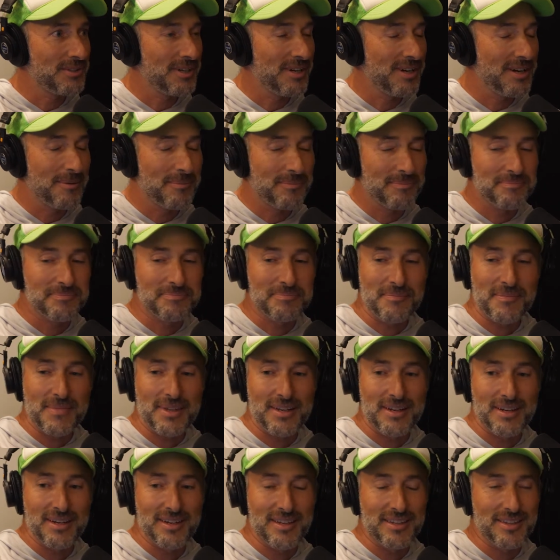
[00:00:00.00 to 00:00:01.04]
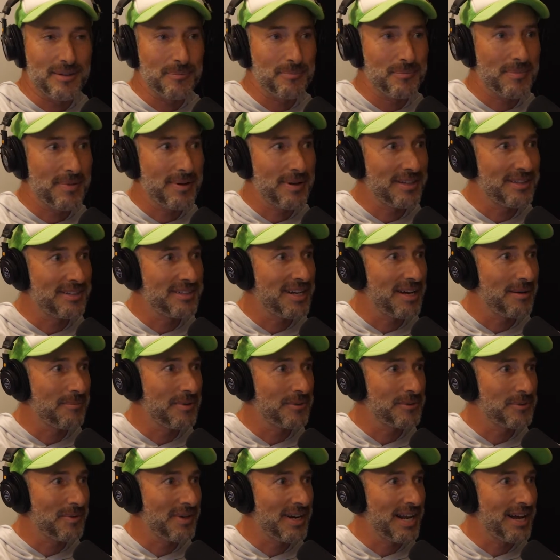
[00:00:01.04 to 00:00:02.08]
And then by the time I
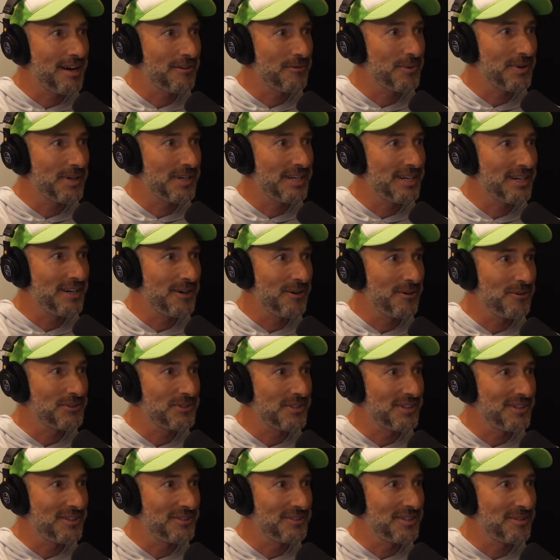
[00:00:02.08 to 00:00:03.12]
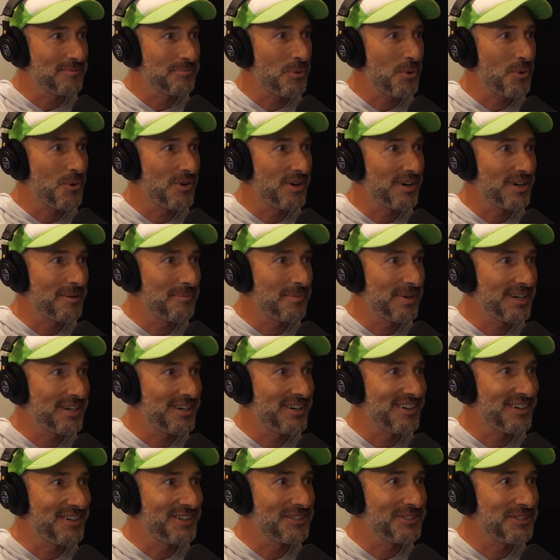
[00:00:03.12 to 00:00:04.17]
was about halfway here, all of a sudden it was pouring on my
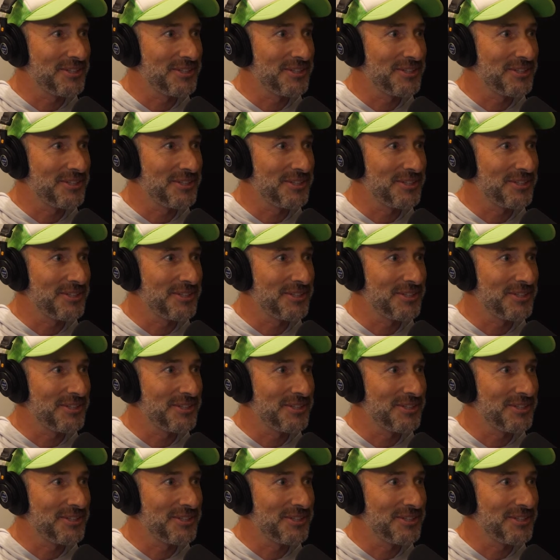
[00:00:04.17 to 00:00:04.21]
car.